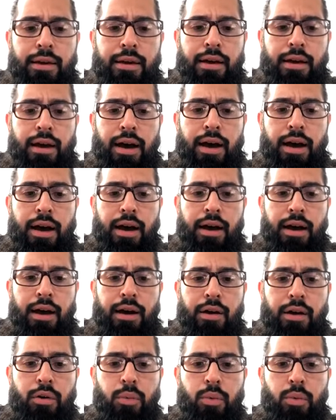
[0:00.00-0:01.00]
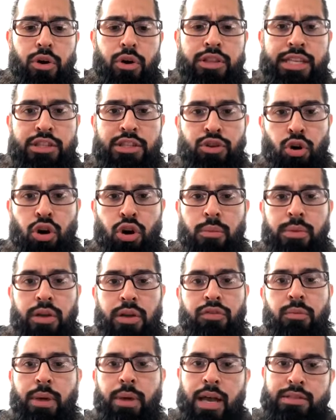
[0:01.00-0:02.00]
uh, would deter me
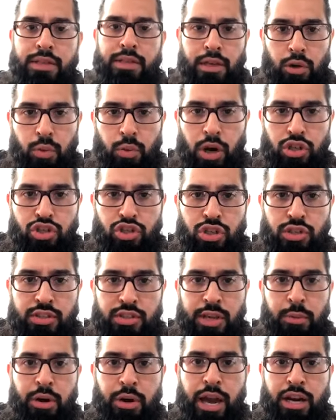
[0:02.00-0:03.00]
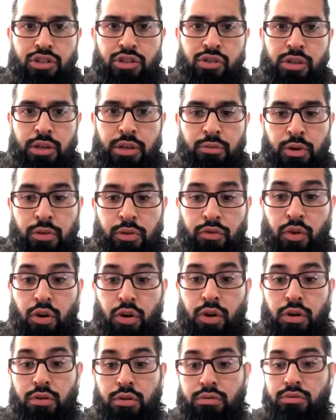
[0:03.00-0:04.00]
from asking questions. They would actually
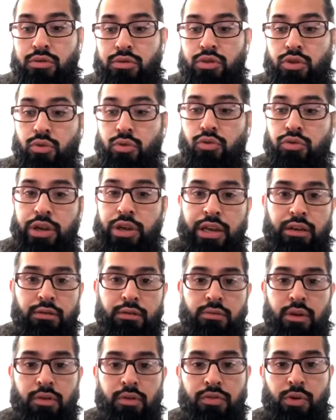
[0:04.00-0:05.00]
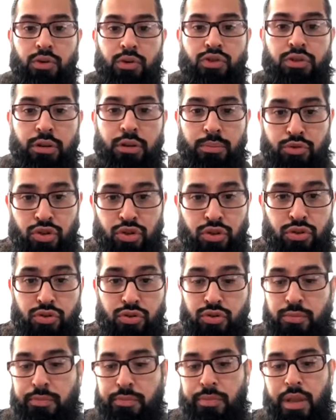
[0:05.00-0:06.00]
prefer to read a few scriptures
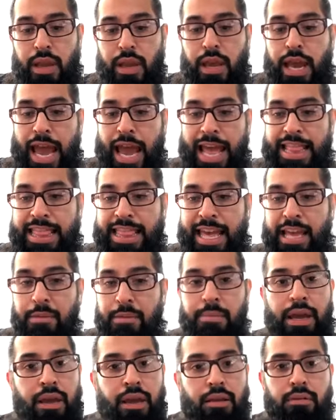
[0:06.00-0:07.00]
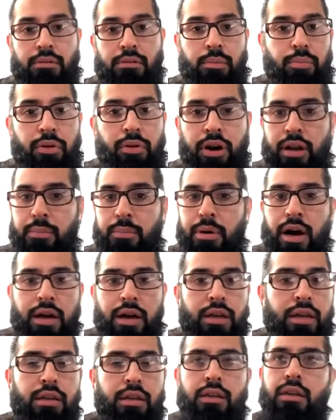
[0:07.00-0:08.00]
and then pray upon
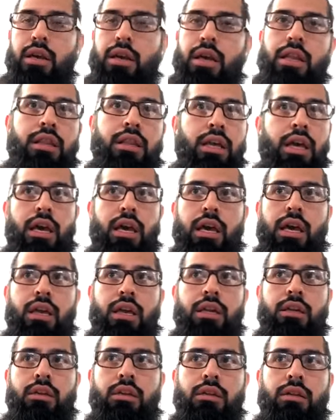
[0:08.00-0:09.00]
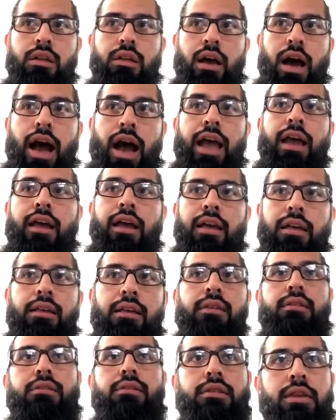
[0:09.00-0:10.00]
it, and then I
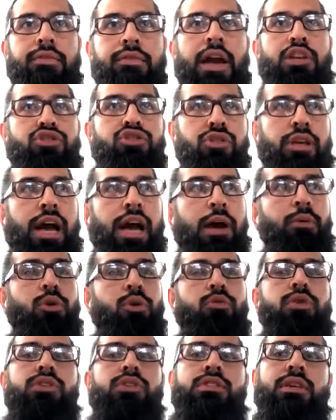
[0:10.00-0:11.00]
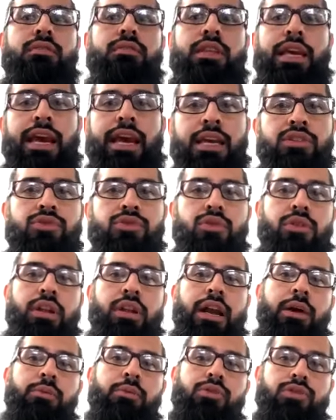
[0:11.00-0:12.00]
eventually I would receive the answer that
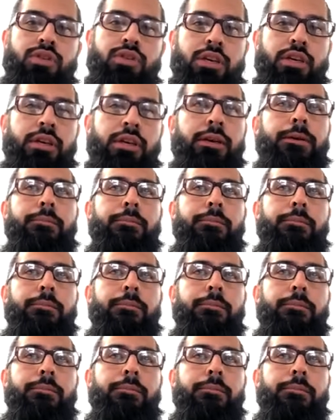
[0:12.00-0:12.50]
I was seeking